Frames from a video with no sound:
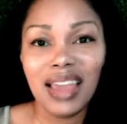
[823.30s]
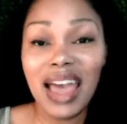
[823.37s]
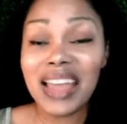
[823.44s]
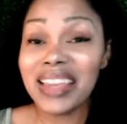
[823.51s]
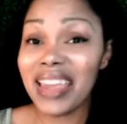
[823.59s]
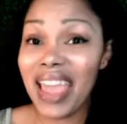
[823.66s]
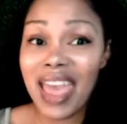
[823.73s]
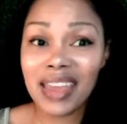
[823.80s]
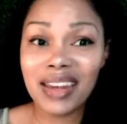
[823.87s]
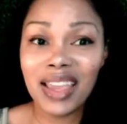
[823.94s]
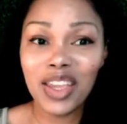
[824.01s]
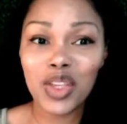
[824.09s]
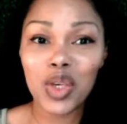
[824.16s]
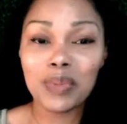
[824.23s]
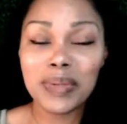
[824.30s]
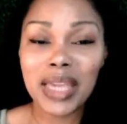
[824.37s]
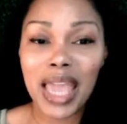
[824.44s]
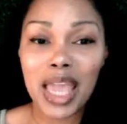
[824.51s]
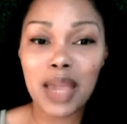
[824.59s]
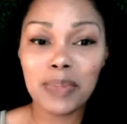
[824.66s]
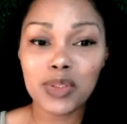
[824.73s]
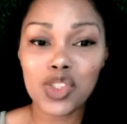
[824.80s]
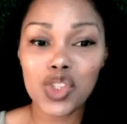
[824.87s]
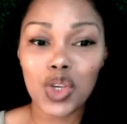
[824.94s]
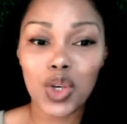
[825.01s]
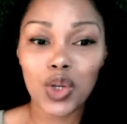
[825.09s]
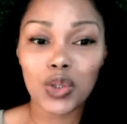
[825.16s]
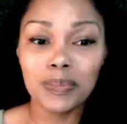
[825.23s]
again, you'll be able
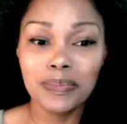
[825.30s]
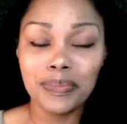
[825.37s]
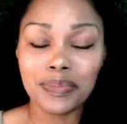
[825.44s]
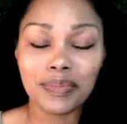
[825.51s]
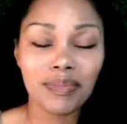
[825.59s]
to